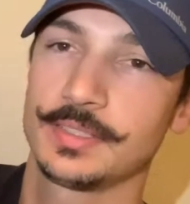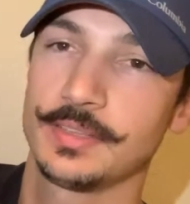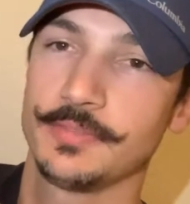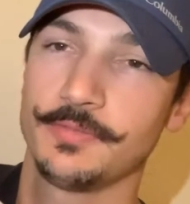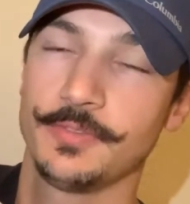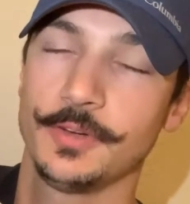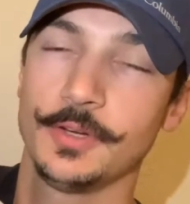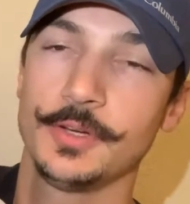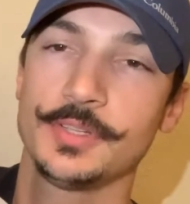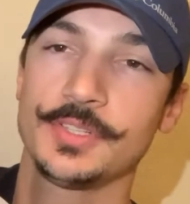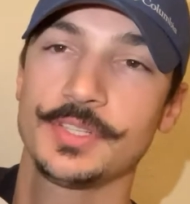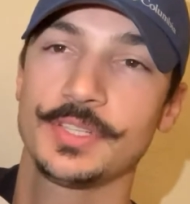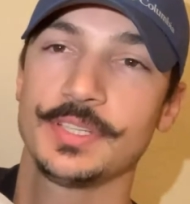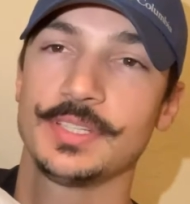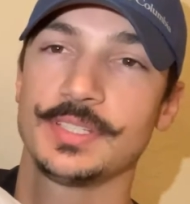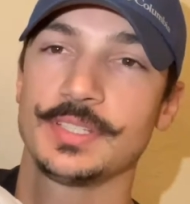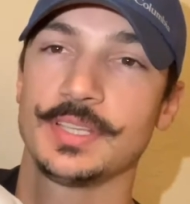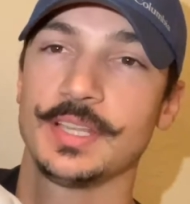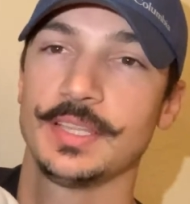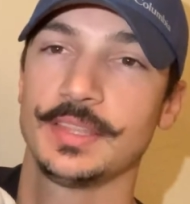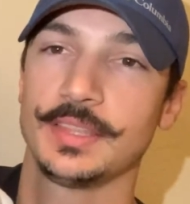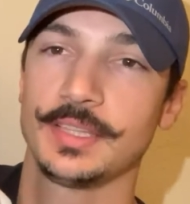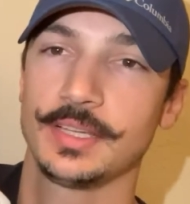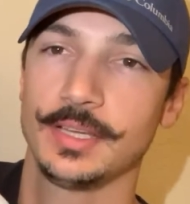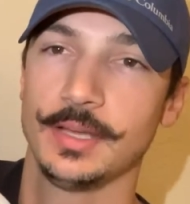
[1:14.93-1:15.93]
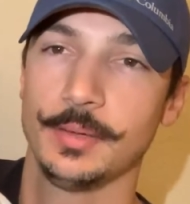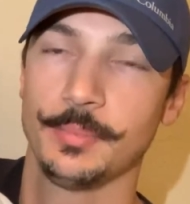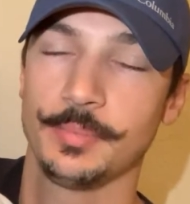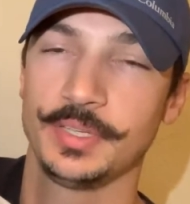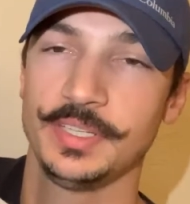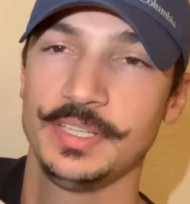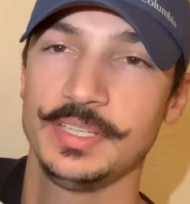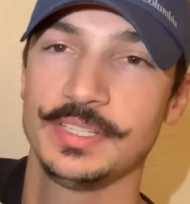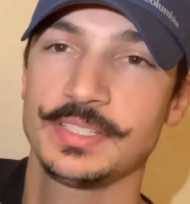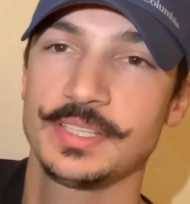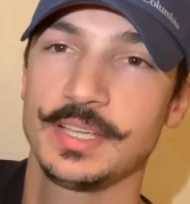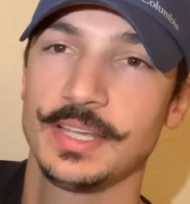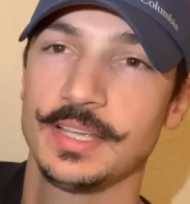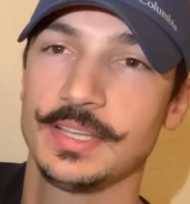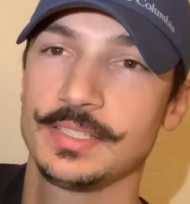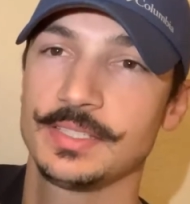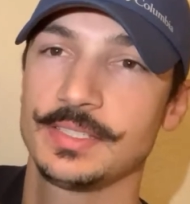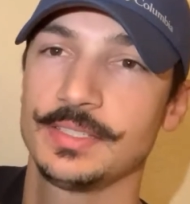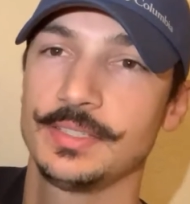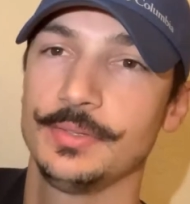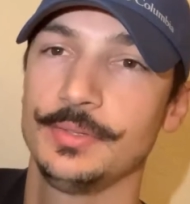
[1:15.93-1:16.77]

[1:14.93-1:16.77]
The first is that the company says